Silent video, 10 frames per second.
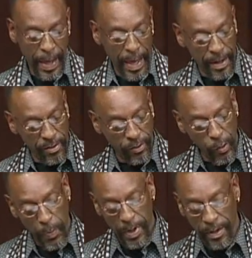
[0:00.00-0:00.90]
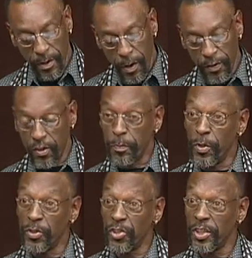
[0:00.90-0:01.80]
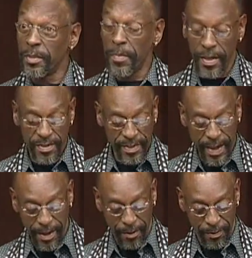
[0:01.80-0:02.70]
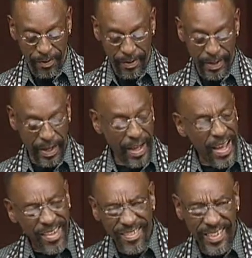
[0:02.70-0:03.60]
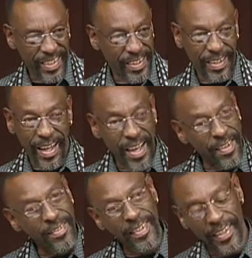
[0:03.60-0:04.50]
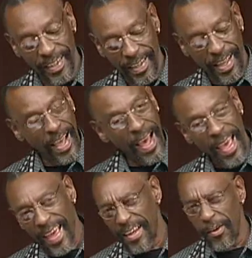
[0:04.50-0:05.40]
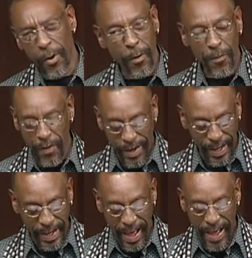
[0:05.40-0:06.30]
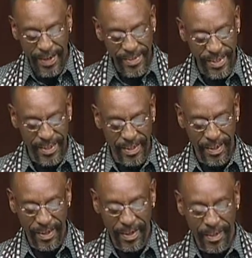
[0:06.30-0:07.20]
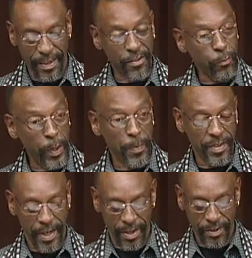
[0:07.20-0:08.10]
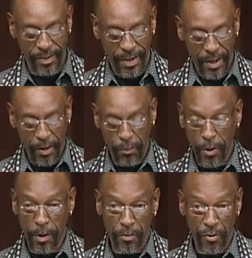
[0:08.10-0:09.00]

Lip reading: And as stupid as all this bullshit may sound, honestly, I had no fucking idea that sweet potatoes grow on